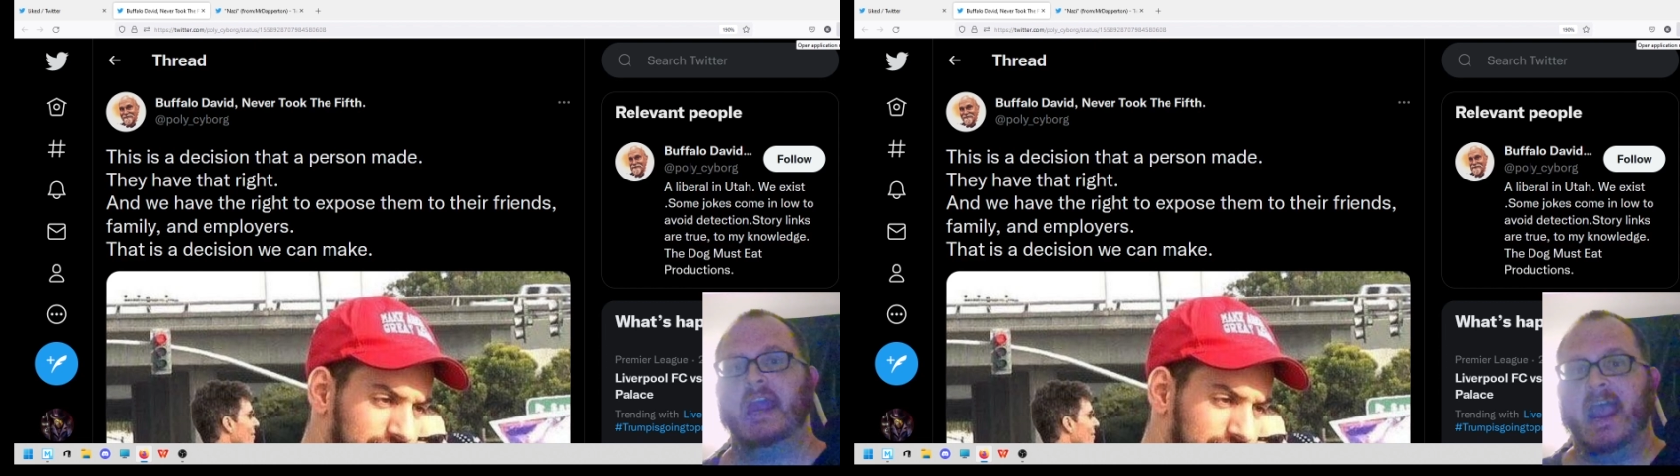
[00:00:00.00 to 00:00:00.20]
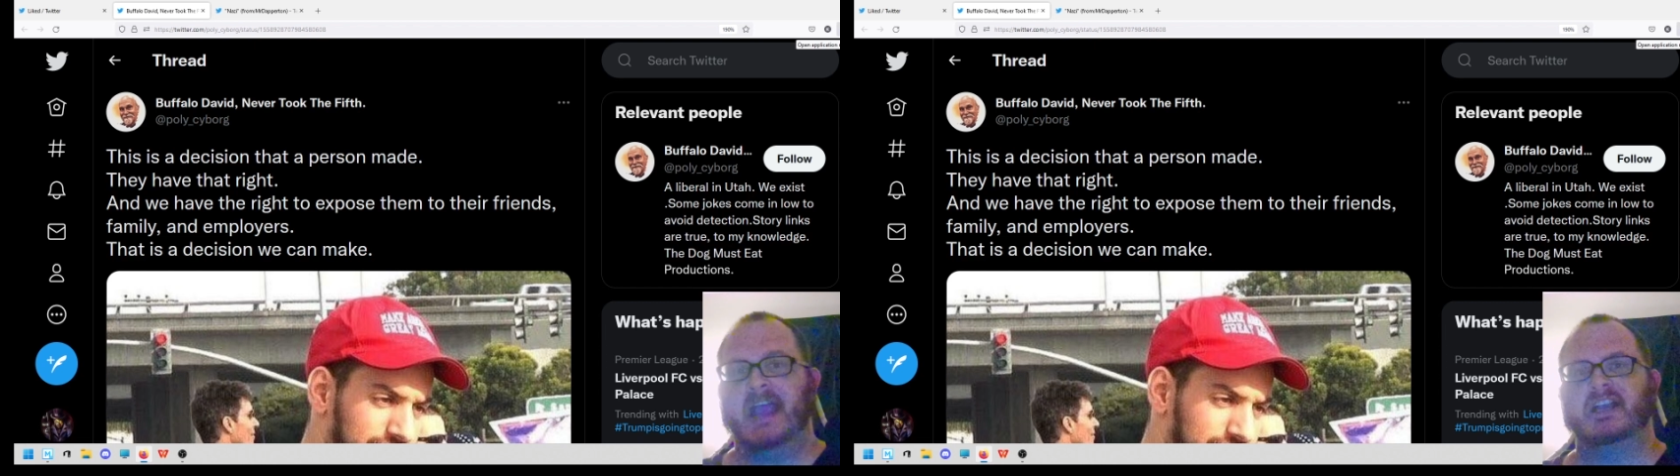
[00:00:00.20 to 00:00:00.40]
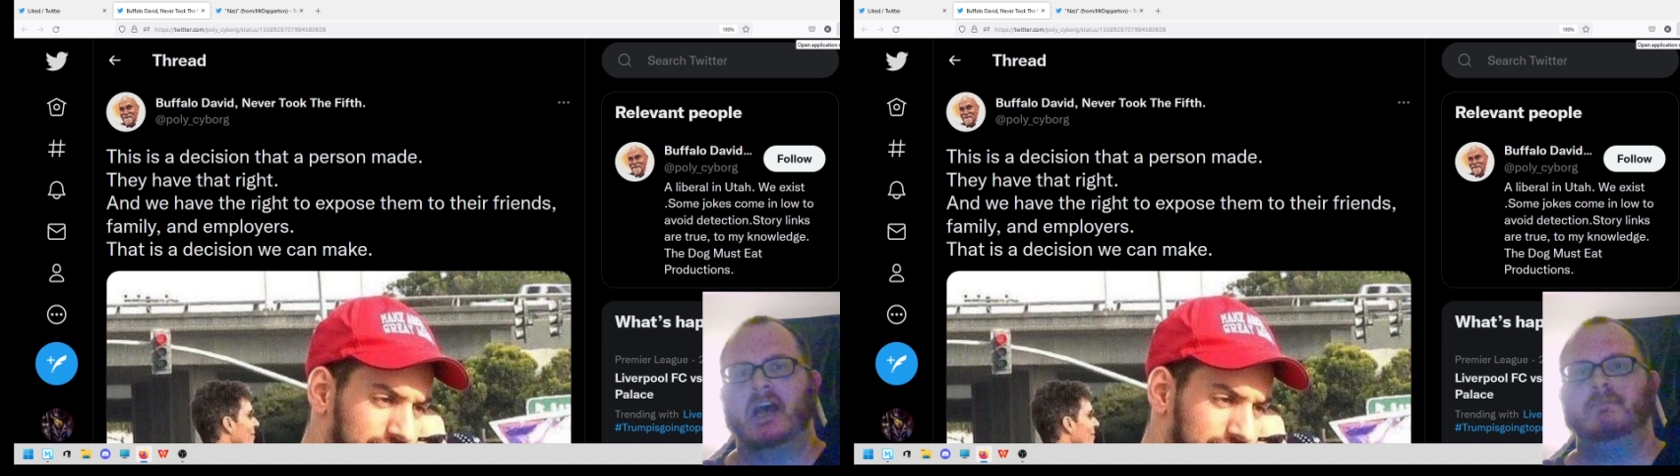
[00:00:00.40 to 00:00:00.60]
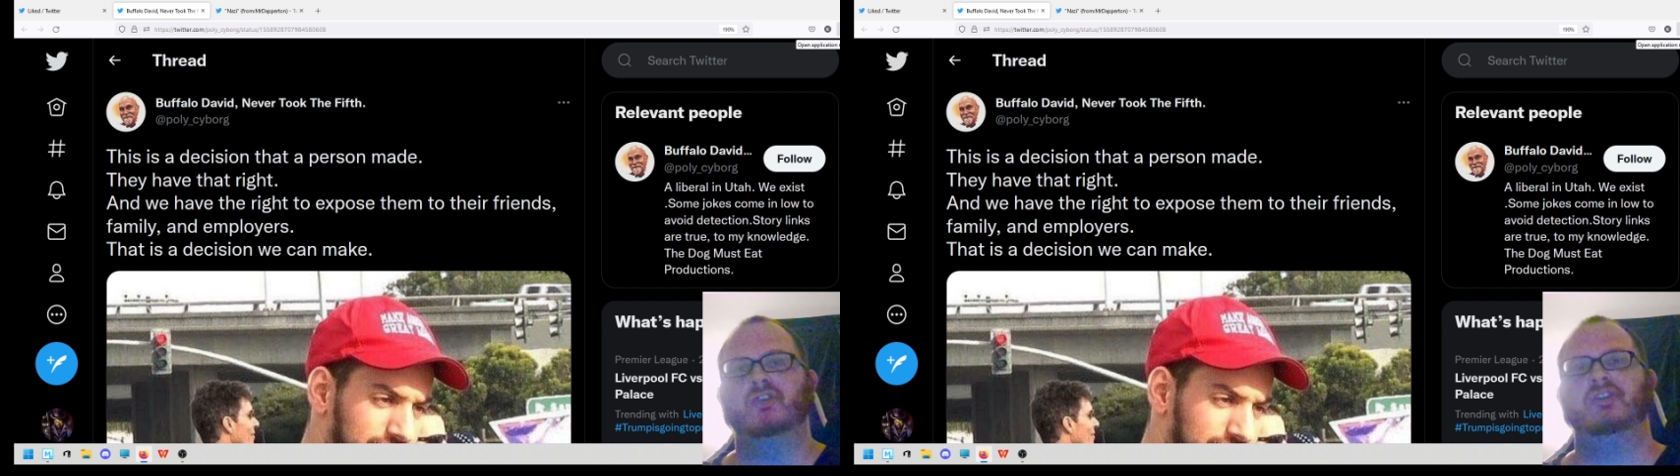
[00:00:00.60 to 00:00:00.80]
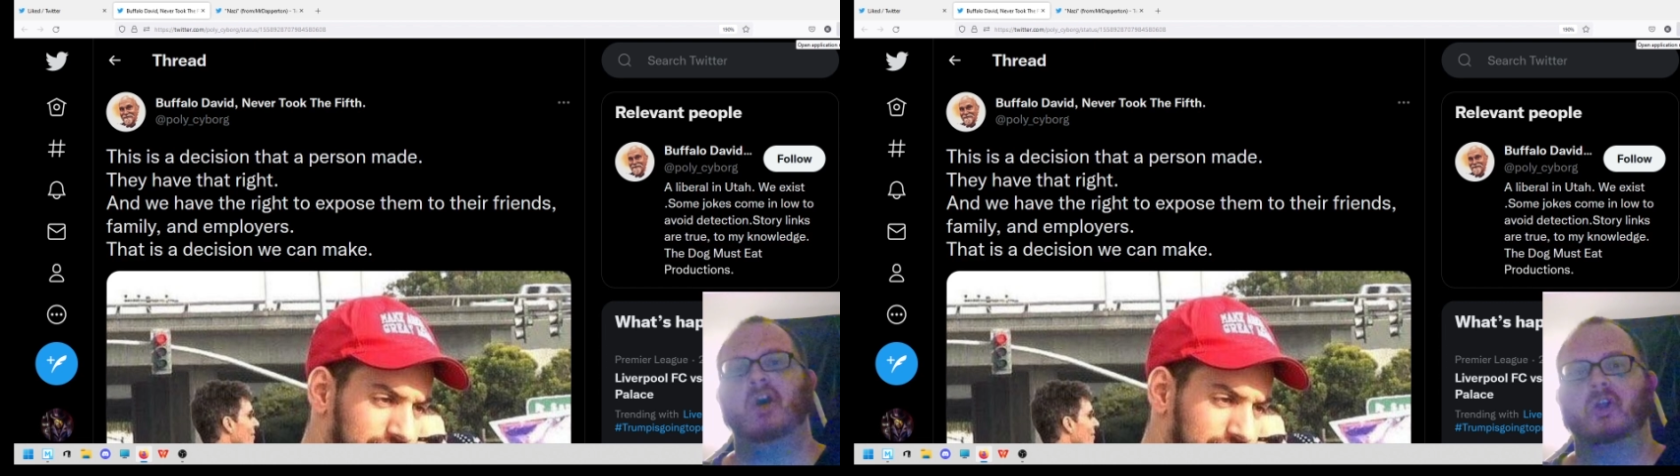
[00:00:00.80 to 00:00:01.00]
and come to
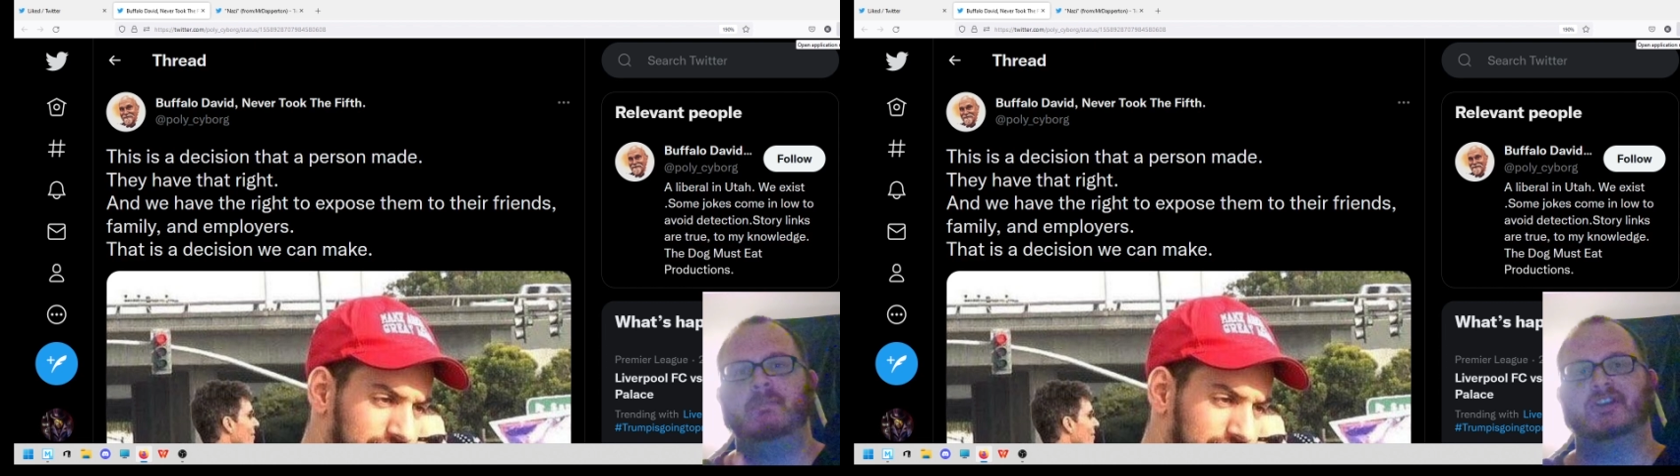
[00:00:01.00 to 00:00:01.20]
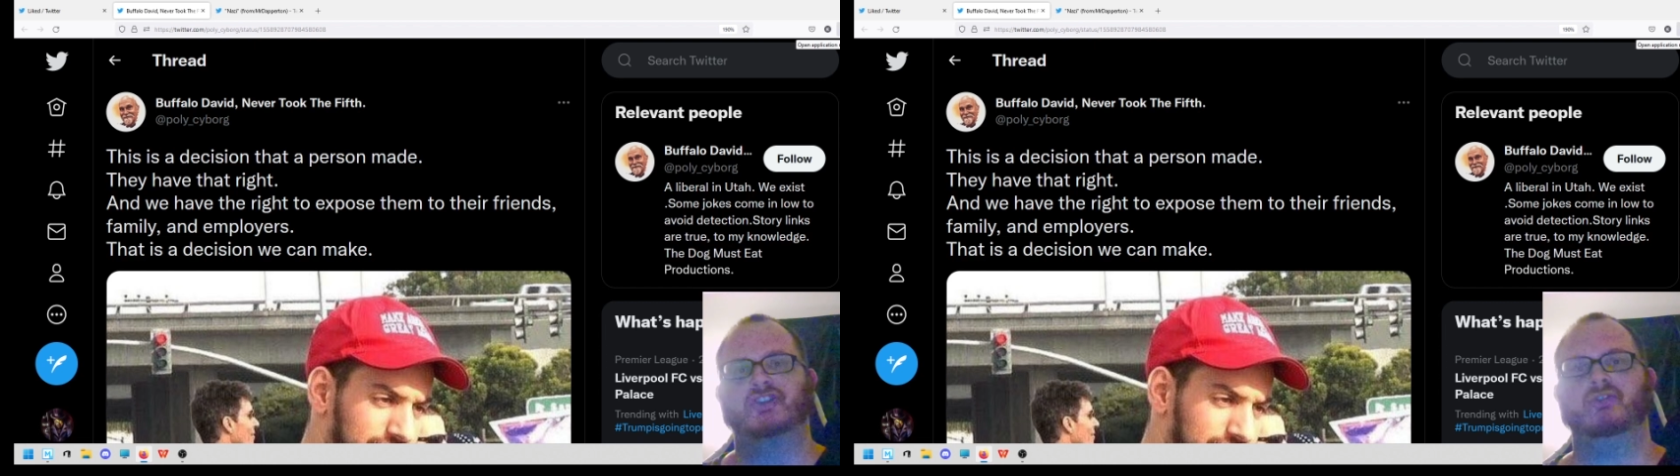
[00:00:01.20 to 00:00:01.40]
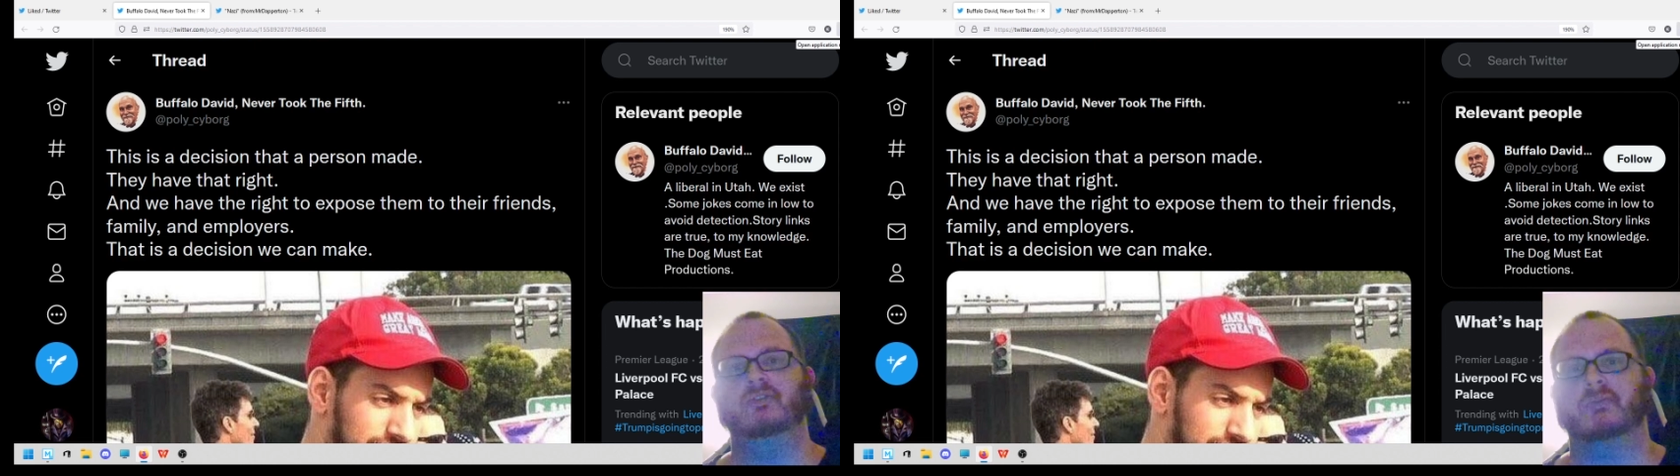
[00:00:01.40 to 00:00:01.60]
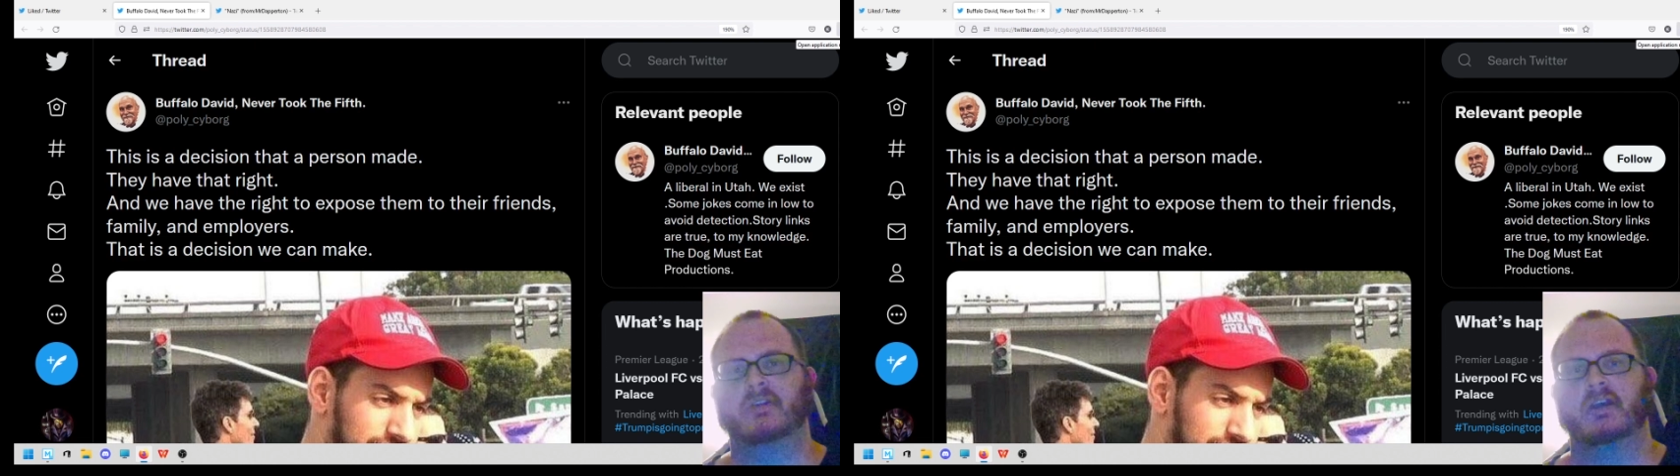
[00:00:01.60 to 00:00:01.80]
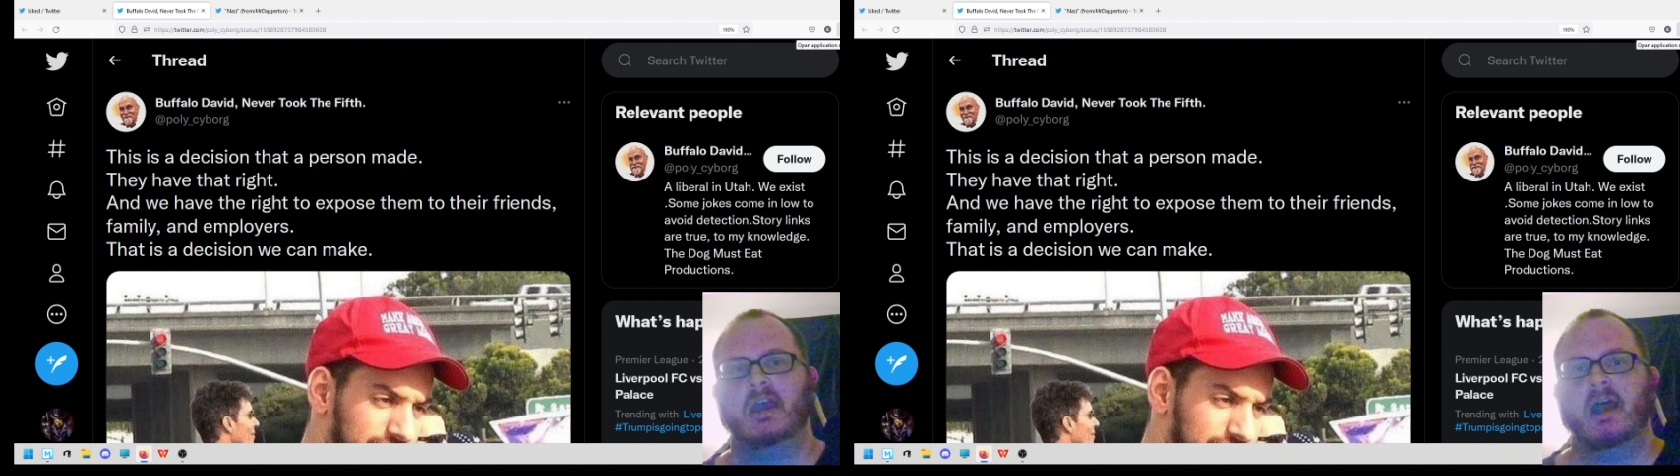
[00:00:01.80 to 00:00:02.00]
the ultimate truth.